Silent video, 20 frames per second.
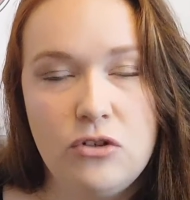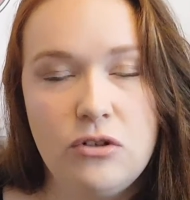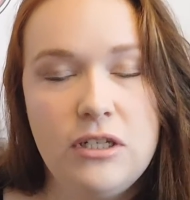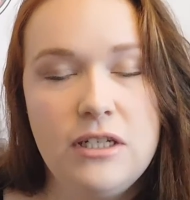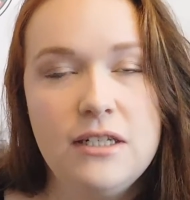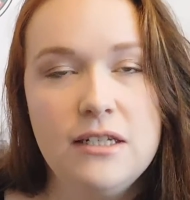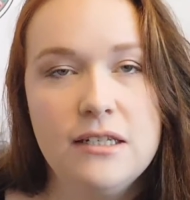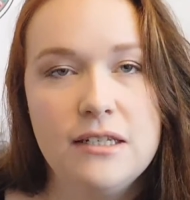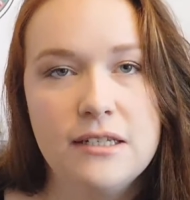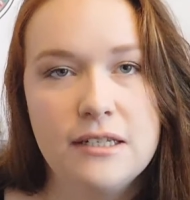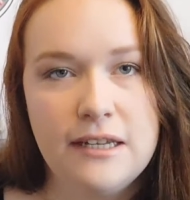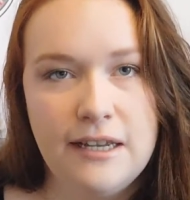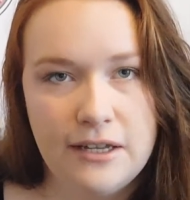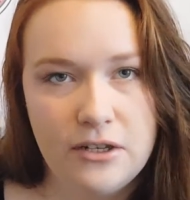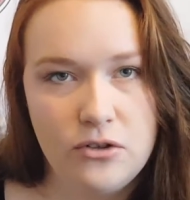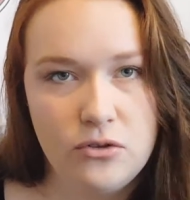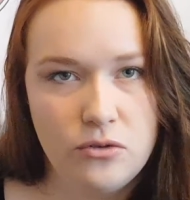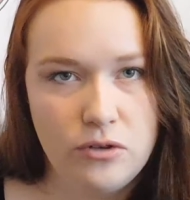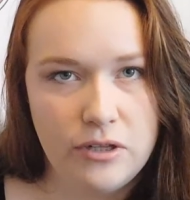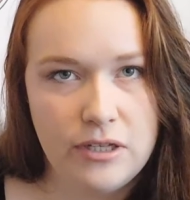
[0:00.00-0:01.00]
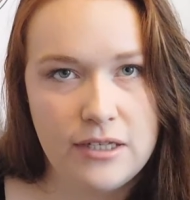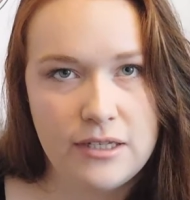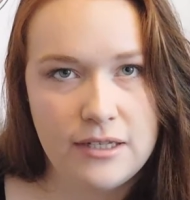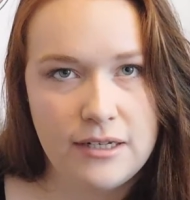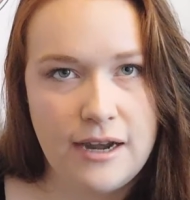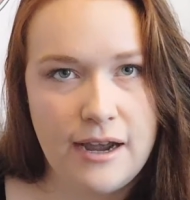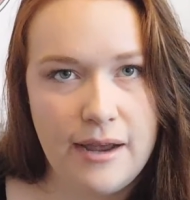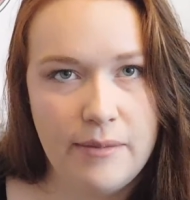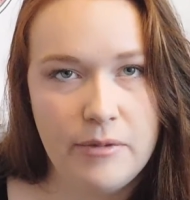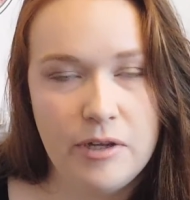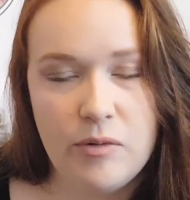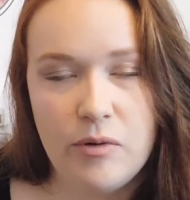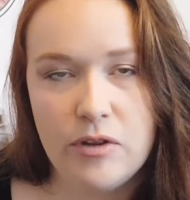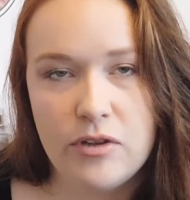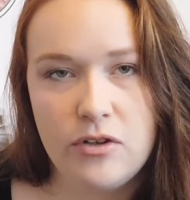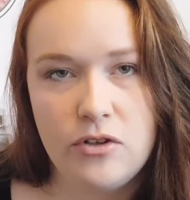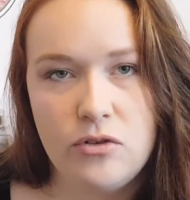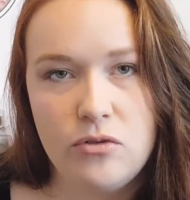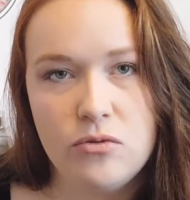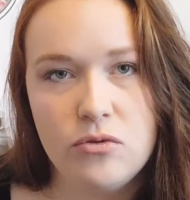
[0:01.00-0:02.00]
You need to schedule this time, like
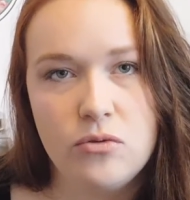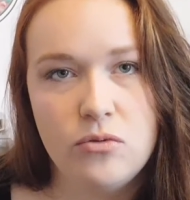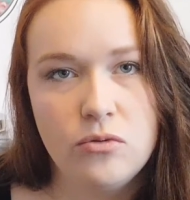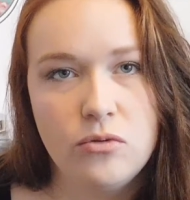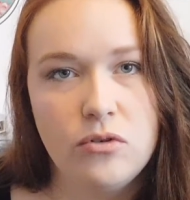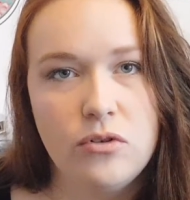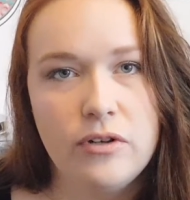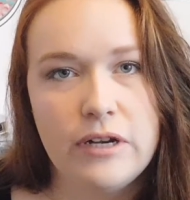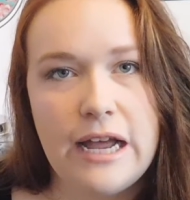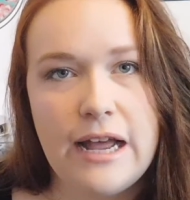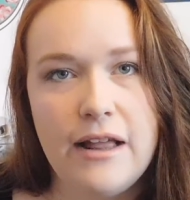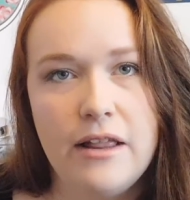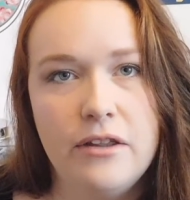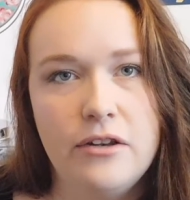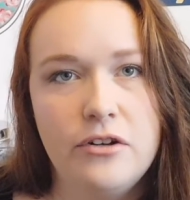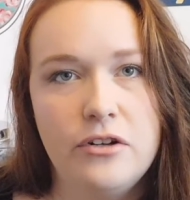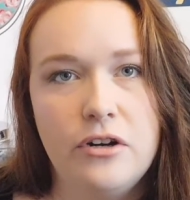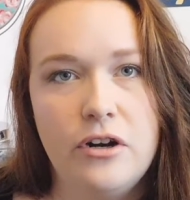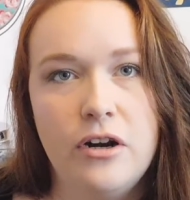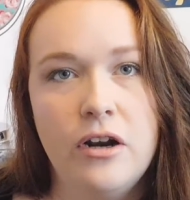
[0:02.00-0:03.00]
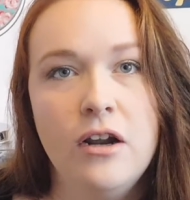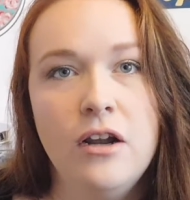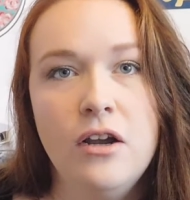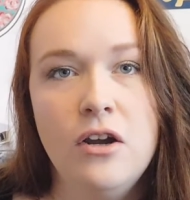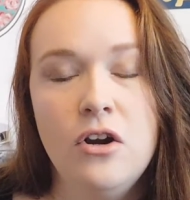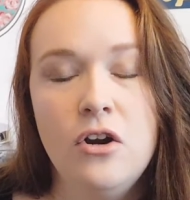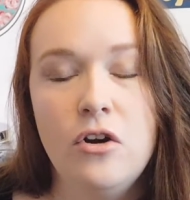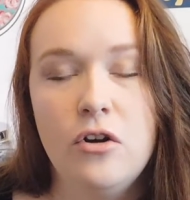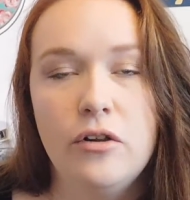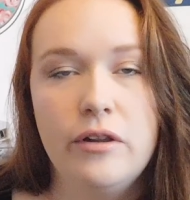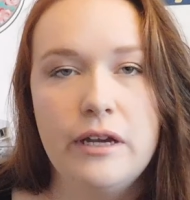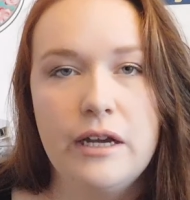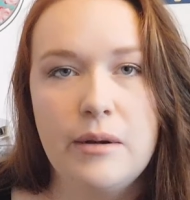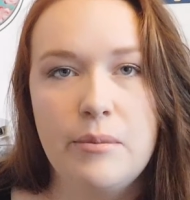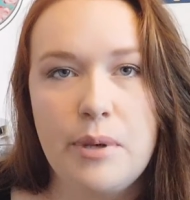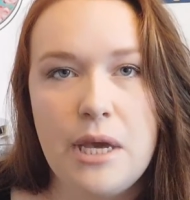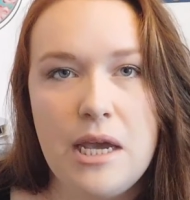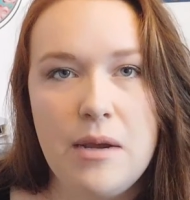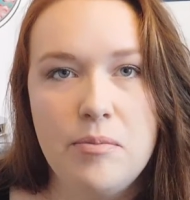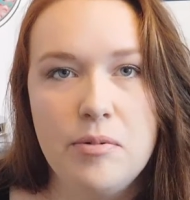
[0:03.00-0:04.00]
whether you use Google Calendar or like
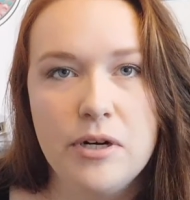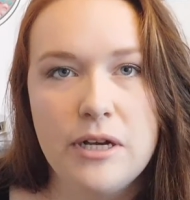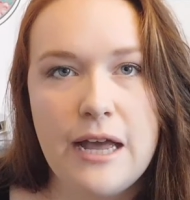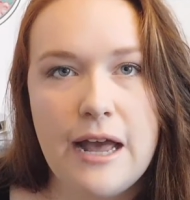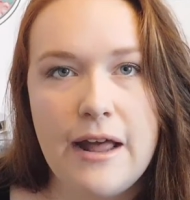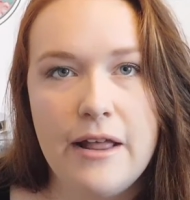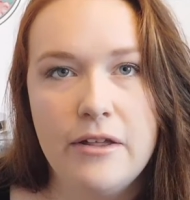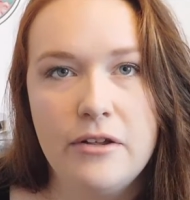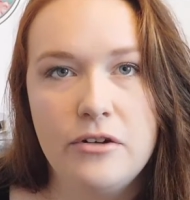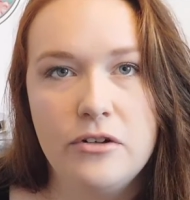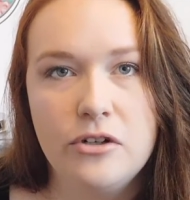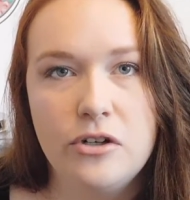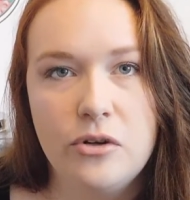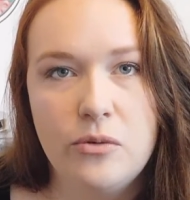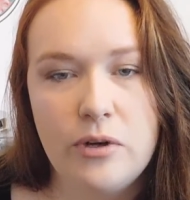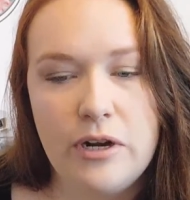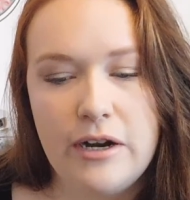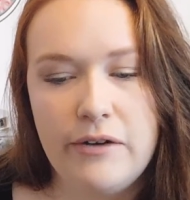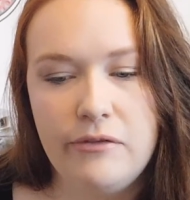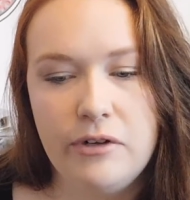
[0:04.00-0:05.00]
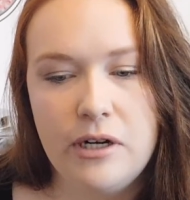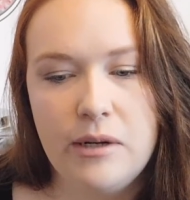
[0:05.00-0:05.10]
a paper calendar or whatever.